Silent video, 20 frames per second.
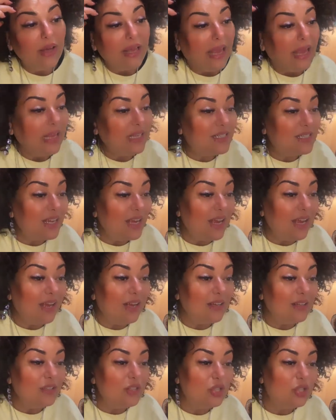
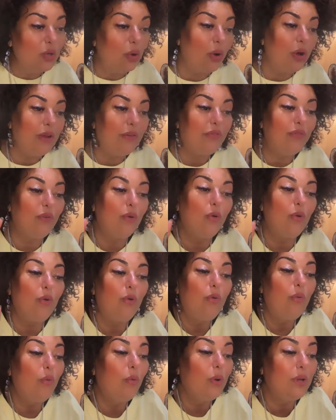eating and
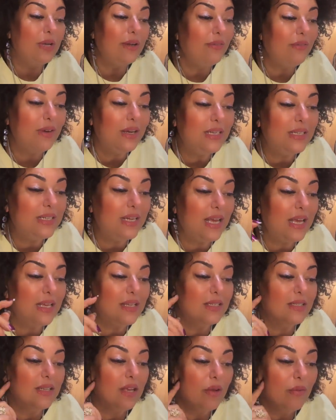joyful, whatever it
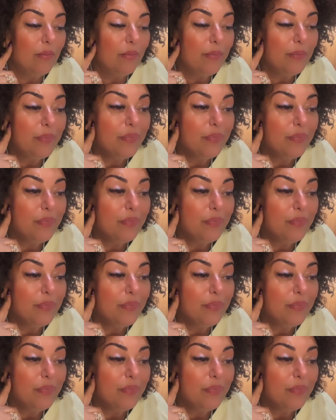is.